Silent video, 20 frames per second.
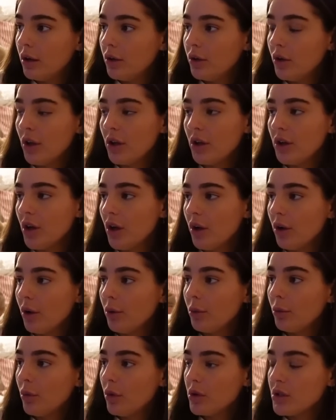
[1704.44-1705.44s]
No. Are
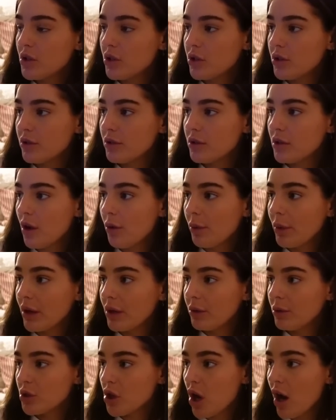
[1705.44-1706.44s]
we going
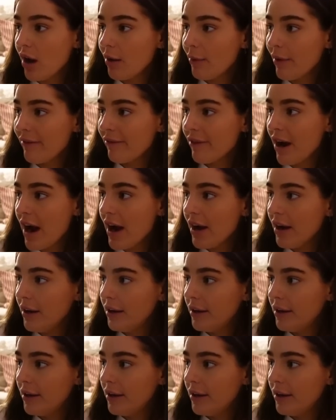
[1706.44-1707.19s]
to watch Highway Rat?